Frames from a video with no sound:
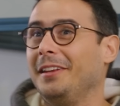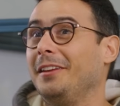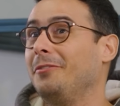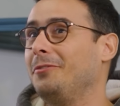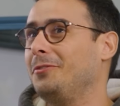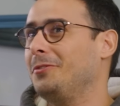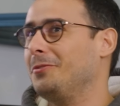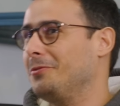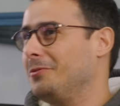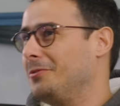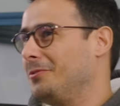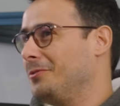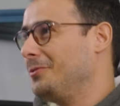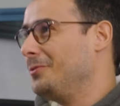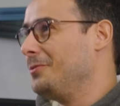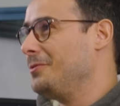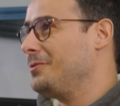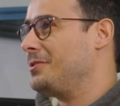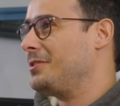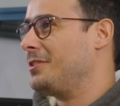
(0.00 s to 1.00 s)
If you
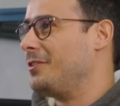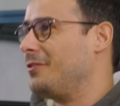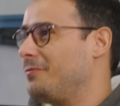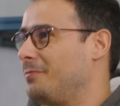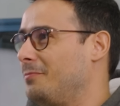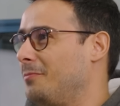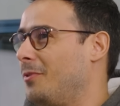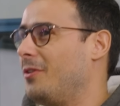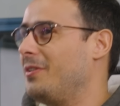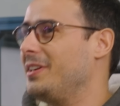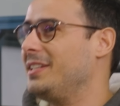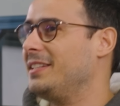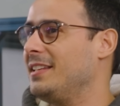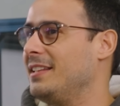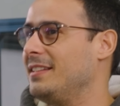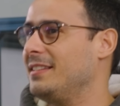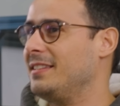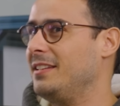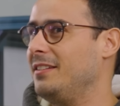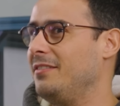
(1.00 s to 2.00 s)
do stuff more
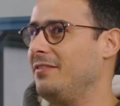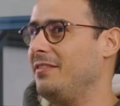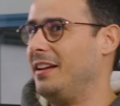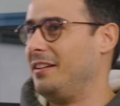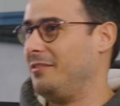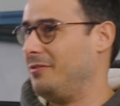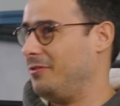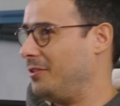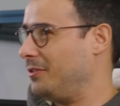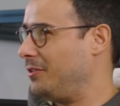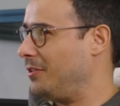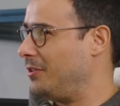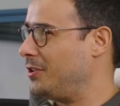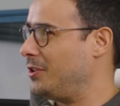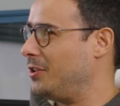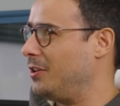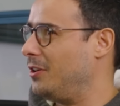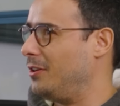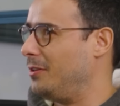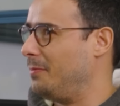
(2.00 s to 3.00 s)
intensive, like
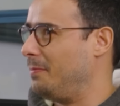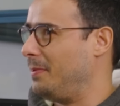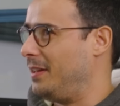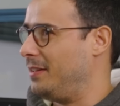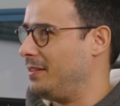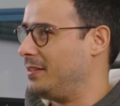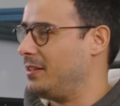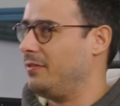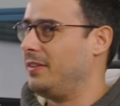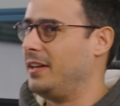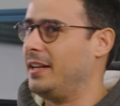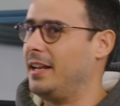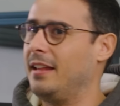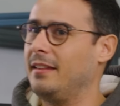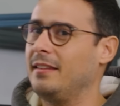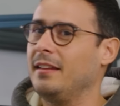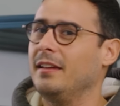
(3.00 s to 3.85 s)
Photoshop and stuff like that,